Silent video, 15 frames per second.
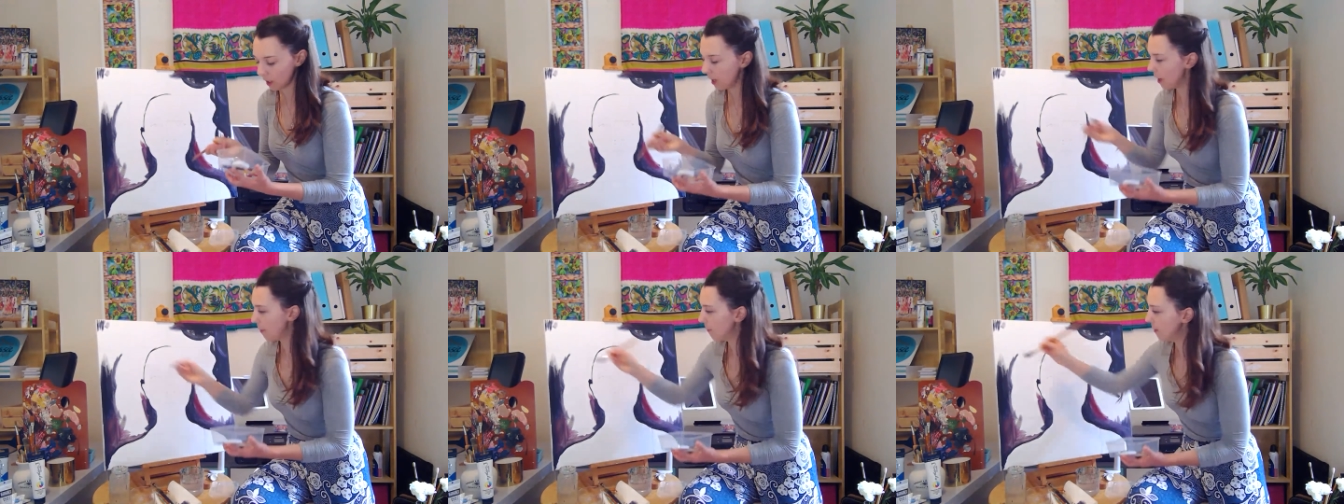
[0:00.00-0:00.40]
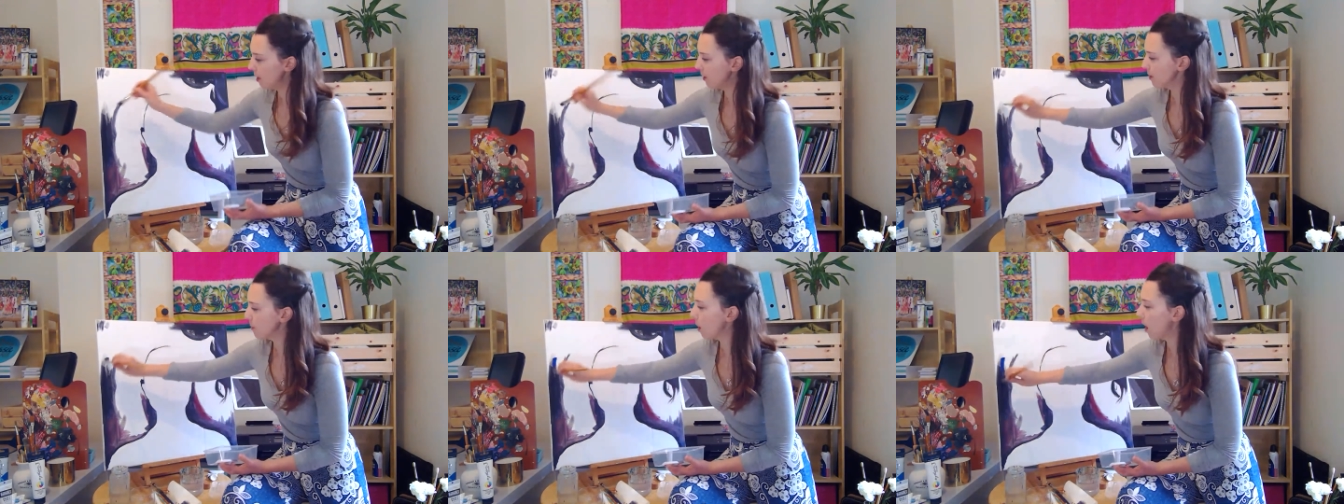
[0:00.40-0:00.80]

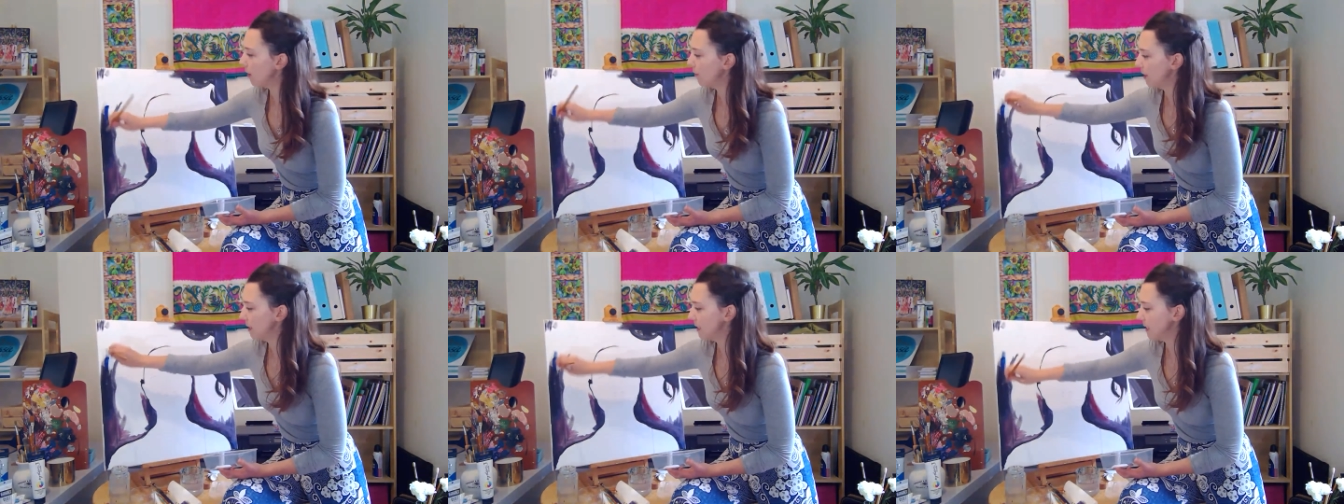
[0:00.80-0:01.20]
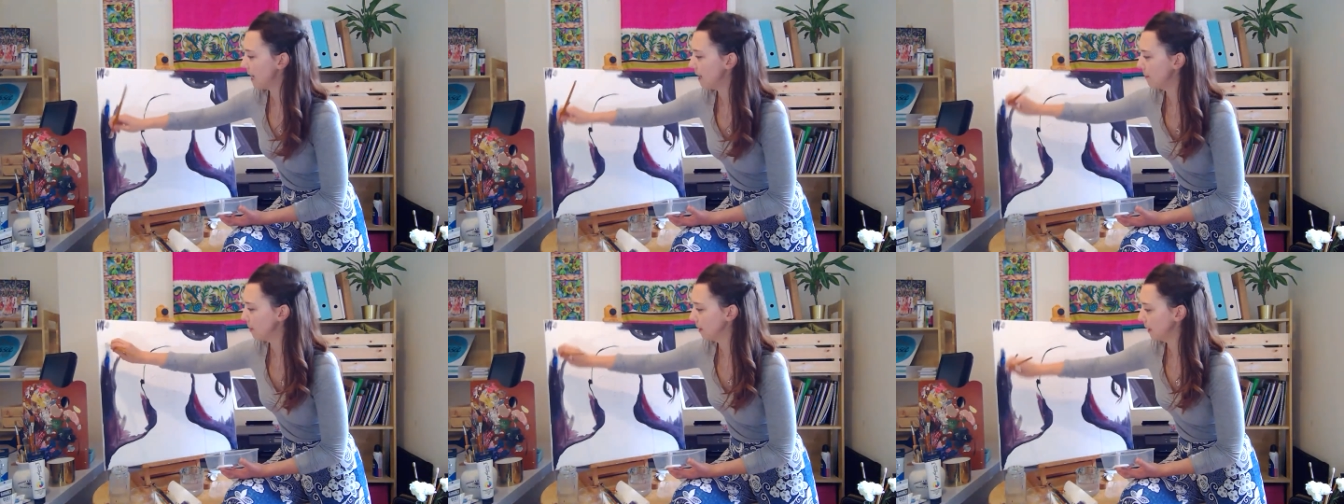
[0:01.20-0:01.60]
as part of the
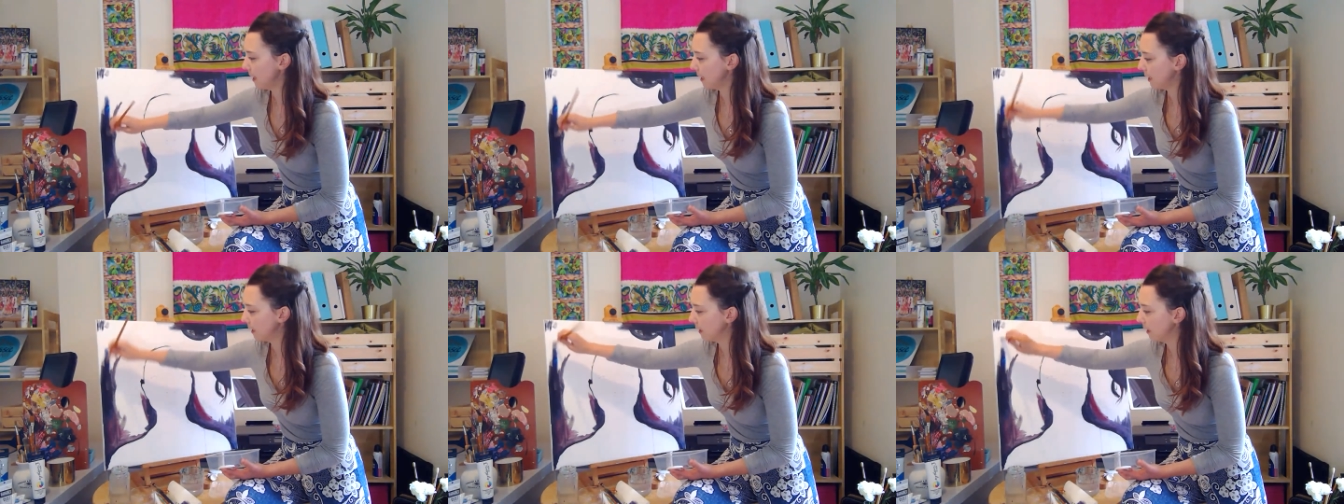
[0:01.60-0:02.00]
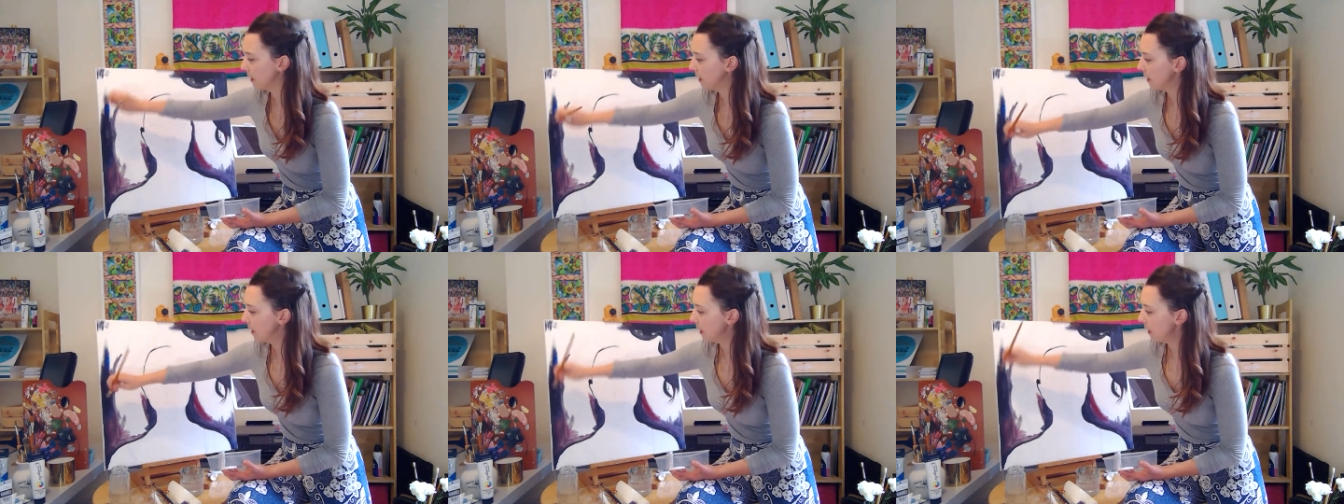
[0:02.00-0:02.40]
entertainment, they can
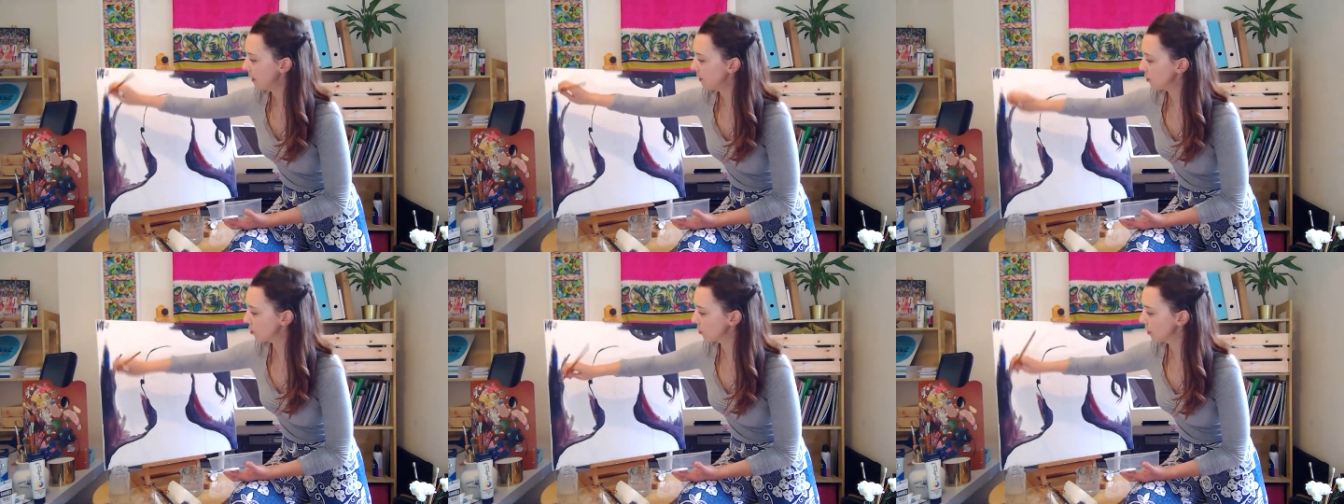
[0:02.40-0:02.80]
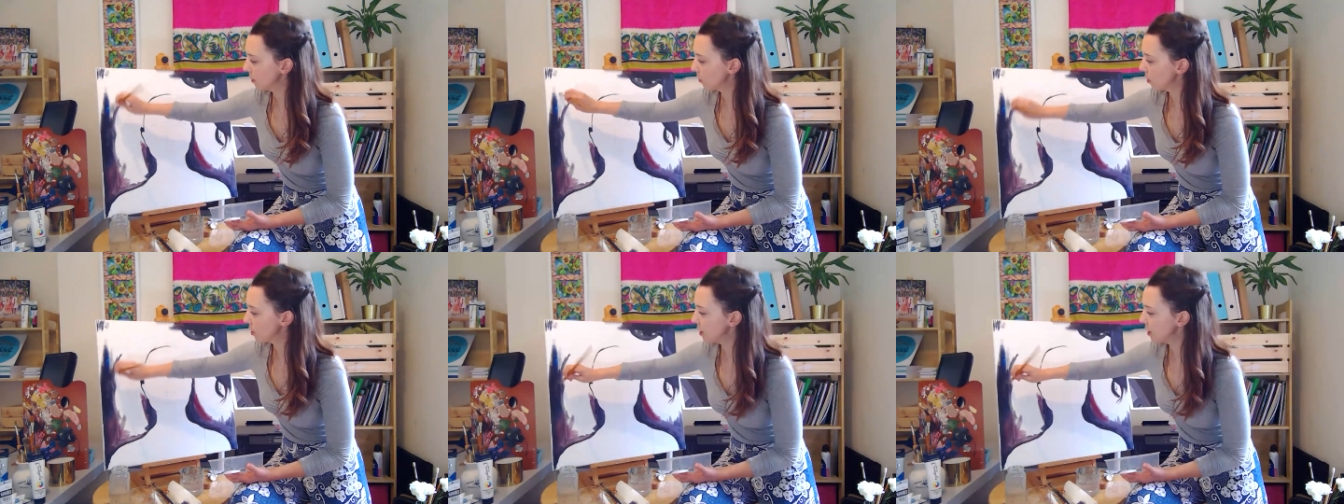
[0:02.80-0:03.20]

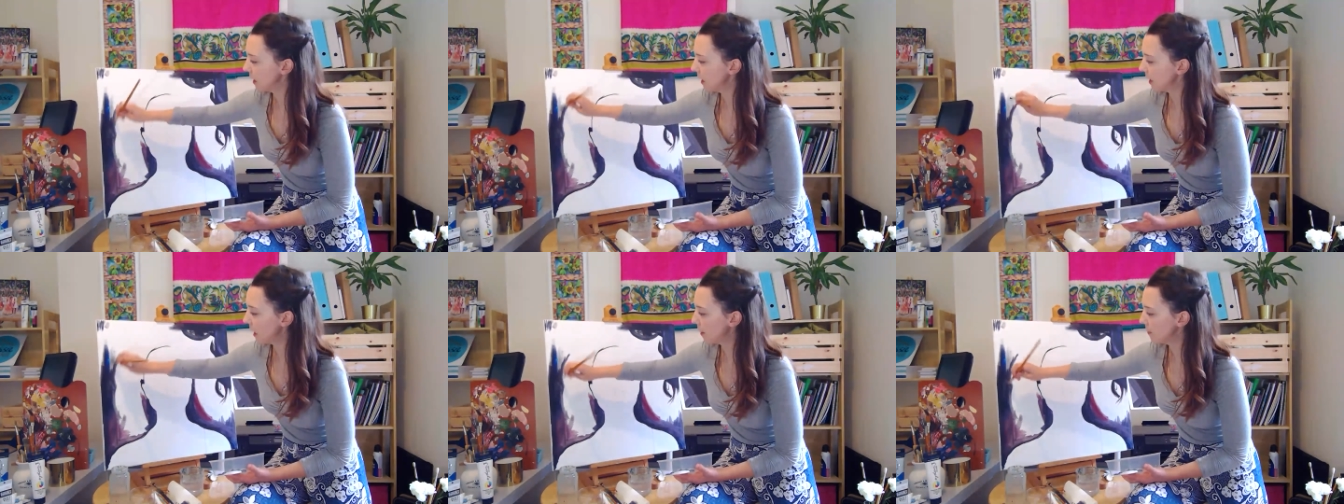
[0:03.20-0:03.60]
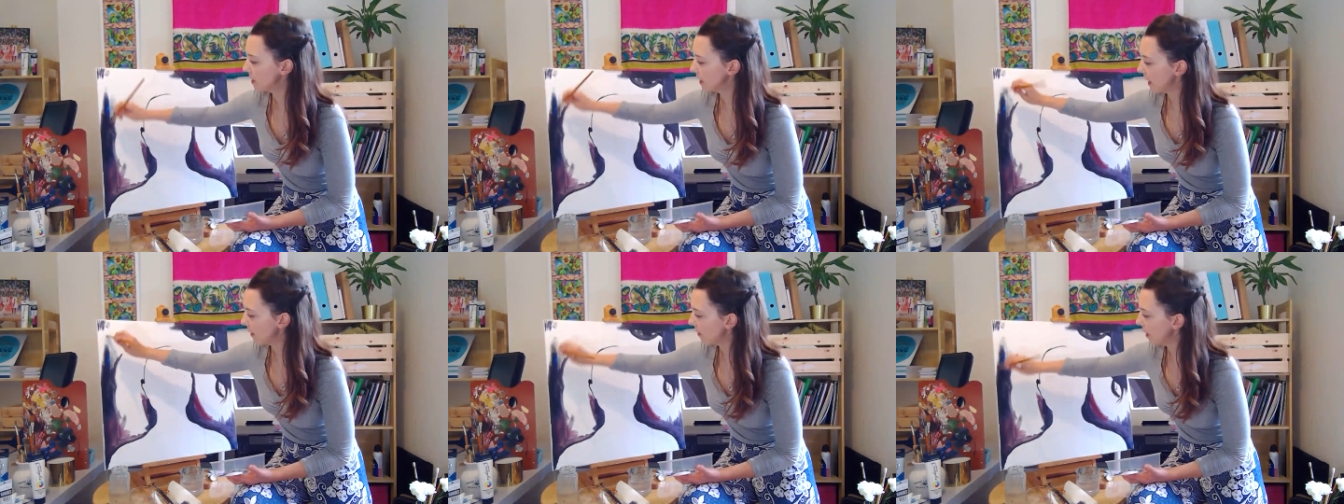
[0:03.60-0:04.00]
enjoy watching it come
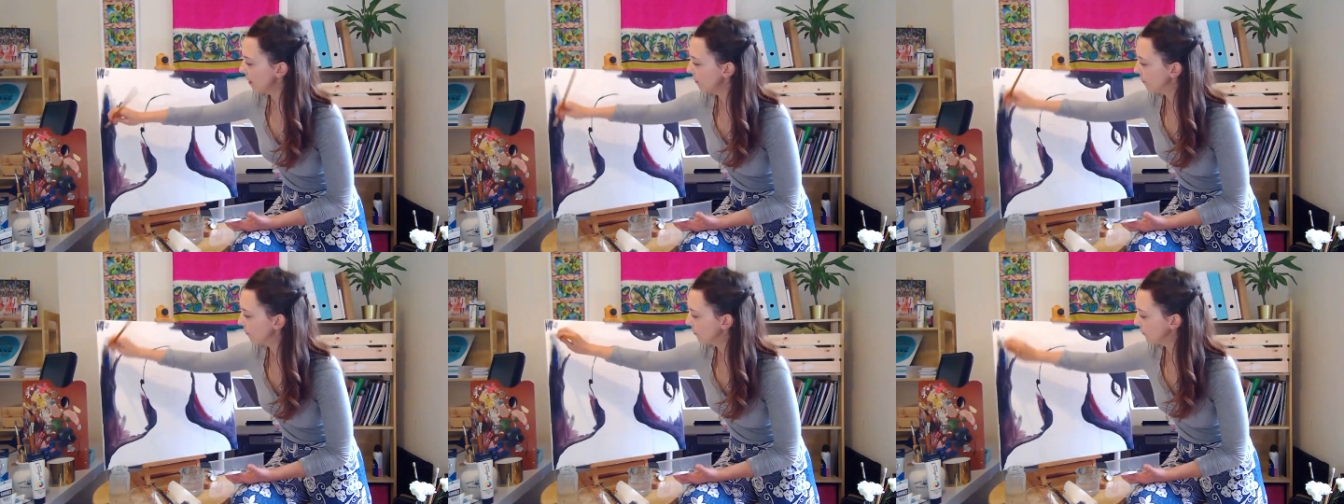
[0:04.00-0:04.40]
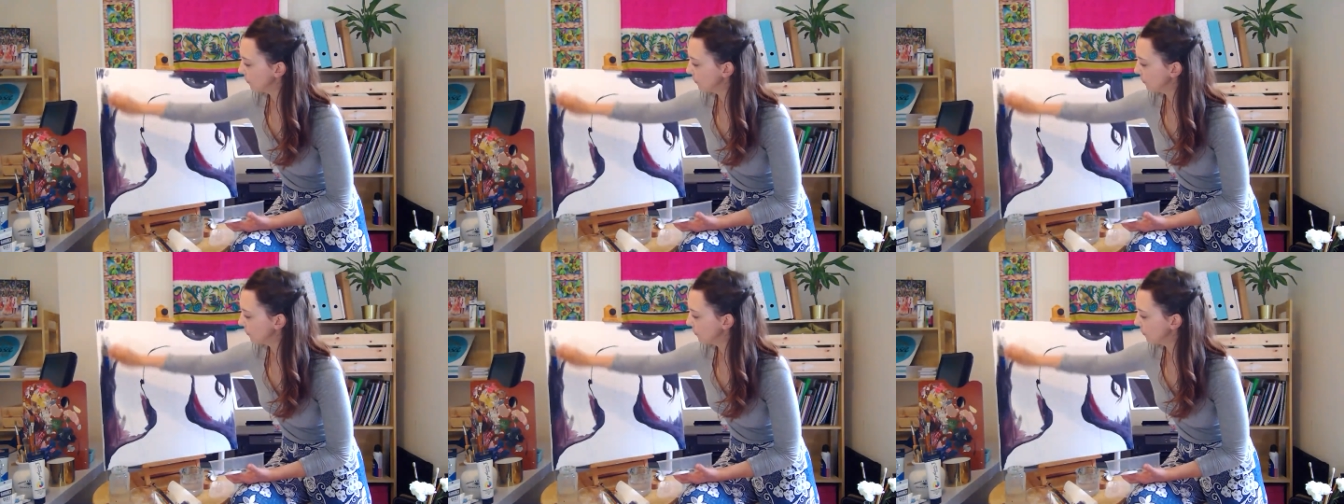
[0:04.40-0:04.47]
together.